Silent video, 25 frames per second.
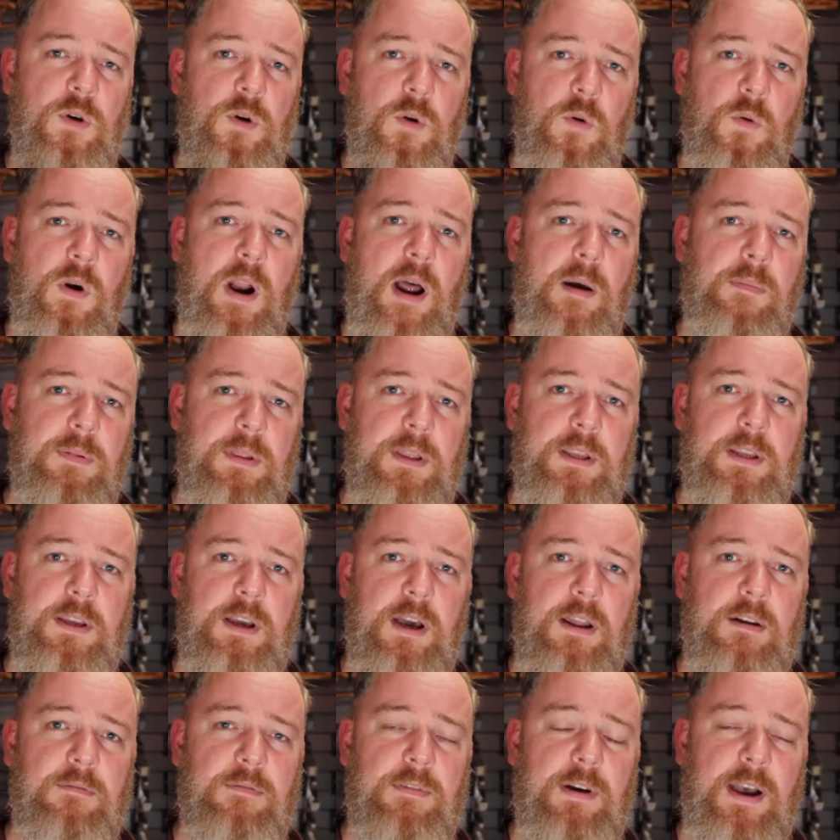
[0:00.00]
a grappling
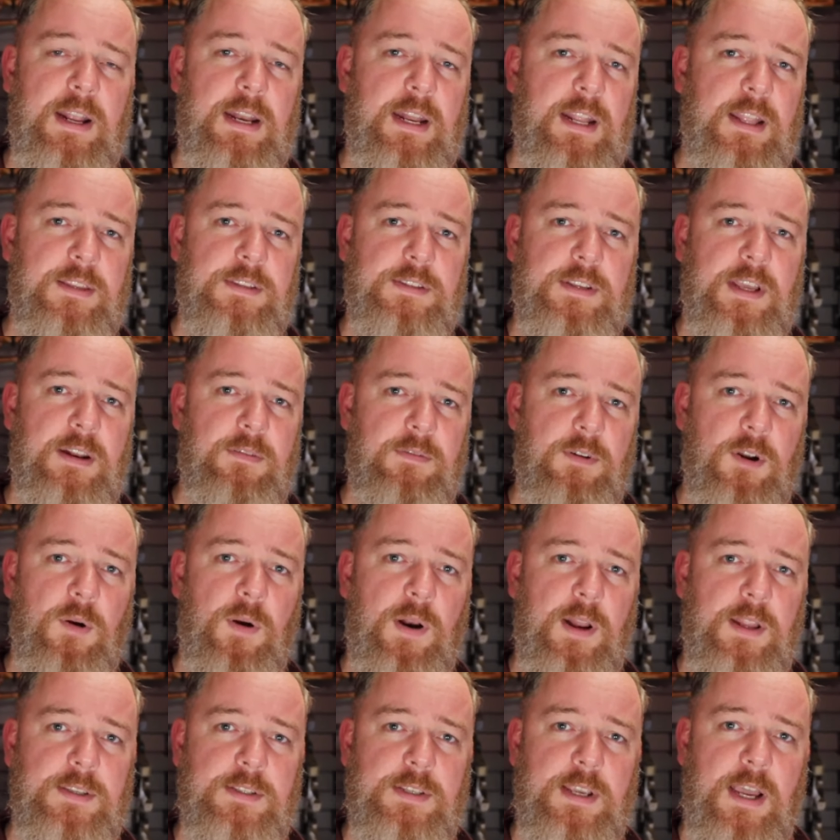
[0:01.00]
gunfight inside of a
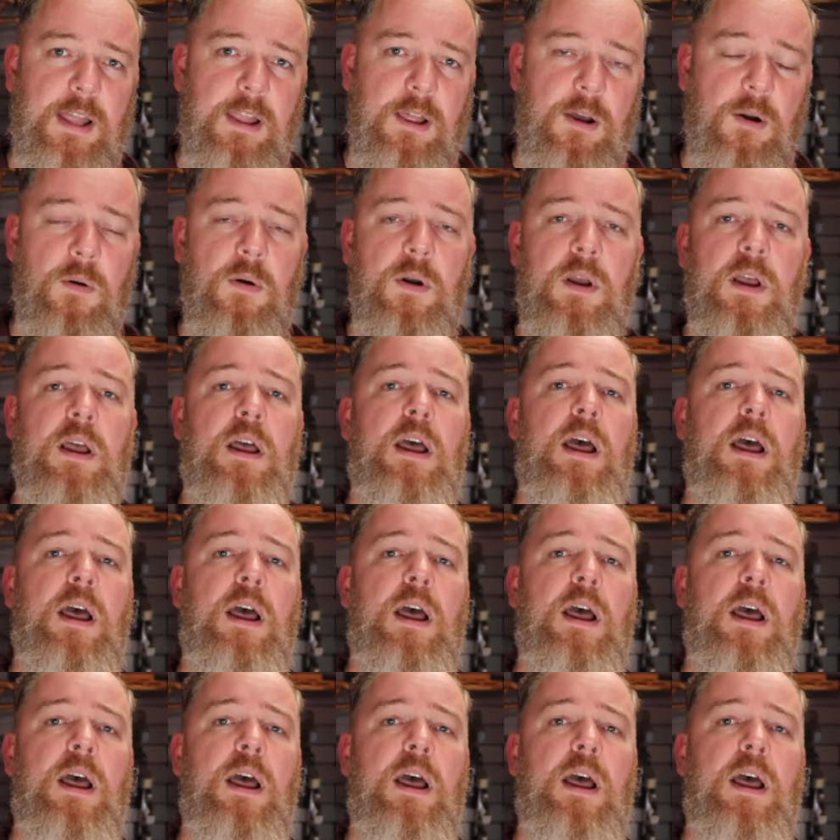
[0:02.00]
grain silo.